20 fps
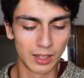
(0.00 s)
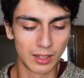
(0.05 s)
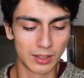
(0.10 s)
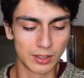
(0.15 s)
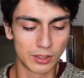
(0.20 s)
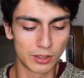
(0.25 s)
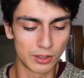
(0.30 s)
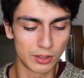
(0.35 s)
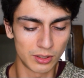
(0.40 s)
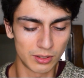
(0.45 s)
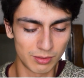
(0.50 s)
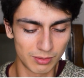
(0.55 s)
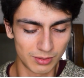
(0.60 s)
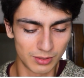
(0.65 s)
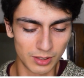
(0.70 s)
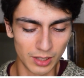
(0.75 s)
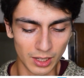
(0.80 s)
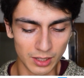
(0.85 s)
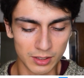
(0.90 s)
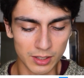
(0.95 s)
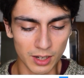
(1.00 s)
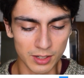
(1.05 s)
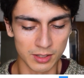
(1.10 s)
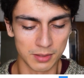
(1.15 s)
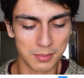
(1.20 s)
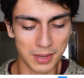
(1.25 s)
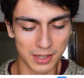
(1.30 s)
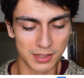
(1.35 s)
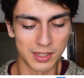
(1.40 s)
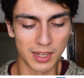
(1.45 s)
It
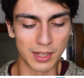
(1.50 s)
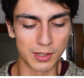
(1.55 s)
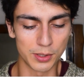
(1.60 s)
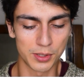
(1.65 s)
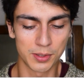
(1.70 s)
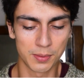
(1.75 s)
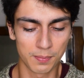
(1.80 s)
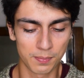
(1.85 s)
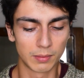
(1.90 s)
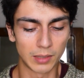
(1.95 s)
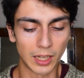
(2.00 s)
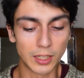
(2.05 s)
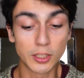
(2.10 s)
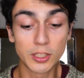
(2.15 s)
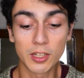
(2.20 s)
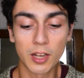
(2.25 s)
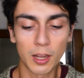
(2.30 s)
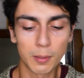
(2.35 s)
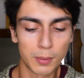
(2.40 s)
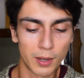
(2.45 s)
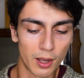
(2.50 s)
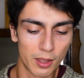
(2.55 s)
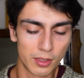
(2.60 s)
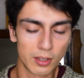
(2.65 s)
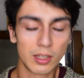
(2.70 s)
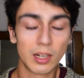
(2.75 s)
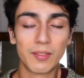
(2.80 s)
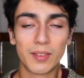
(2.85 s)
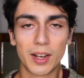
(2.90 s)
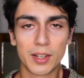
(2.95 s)
doesn't make sense. And just like my other
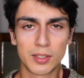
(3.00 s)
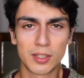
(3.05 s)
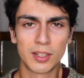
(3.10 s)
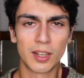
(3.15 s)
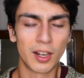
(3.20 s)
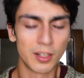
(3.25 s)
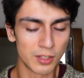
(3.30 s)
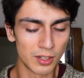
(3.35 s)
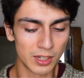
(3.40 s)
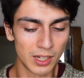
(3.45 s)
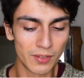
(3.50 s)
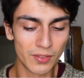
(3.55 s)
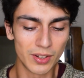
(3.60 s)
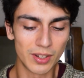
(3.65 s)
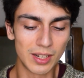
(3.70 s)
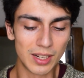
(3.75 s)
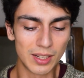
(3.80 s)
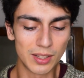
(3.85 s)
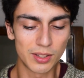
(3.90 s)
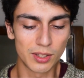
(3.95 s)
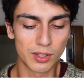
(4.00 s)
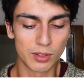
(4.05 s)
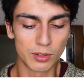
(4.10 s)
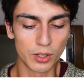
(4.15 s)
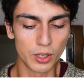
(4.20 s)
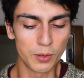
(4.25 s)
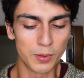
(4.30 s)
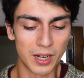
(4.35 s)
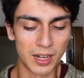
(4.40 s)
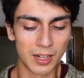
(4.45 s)
university, I don't even need to
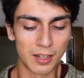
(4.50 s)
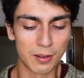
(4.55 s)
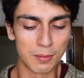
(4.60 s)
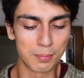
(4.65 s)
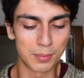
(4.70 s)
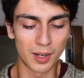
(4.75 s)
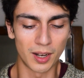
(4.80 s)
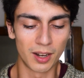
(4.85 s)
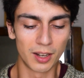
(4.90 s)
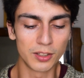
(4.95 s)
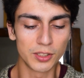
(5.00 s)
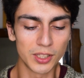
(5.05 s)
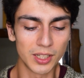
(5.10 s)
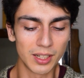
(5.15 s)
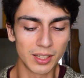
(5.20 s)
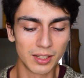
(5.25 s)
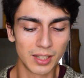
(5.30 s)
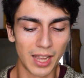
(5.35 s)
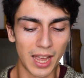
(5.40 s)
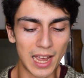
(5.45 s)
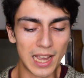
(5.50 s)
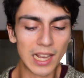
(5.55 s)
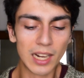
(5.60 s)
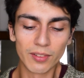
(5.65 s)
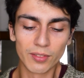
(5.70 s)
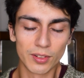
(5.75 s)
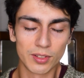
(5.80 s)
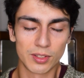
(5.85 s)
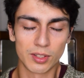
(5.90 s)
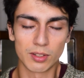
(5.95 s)
do well in biology,
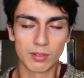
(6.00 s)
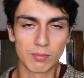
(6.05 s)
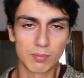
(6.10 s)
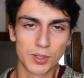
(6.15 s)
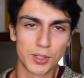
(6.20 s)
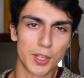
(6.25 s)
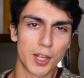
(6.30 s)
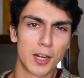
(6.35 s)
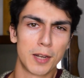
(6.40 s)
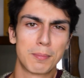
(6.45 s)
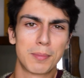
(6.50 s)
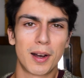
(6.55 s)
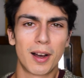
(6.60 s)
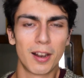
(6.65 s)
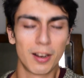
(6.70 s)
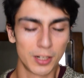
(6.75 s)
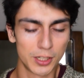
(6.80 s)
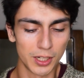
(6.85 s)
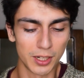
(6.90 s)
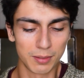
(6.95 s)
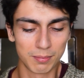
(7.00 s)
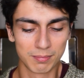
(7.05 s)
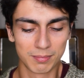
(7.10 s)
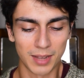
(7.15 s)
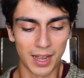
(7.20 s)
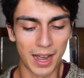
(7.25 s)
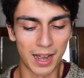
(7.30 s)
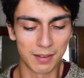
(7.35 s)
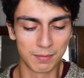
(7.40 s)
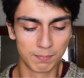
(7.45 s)
A-level, to study biology
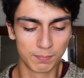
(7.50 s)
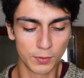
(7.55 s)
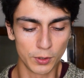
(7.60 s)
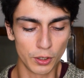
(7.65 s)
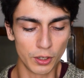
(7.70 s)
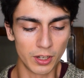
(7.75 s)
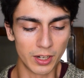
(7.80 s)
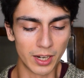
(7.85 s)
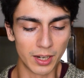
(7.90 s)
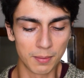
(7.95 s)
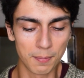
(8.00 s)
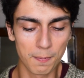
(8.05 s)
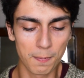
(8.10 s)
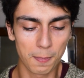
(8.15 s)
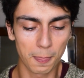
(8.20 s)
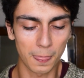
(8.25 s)
at uni.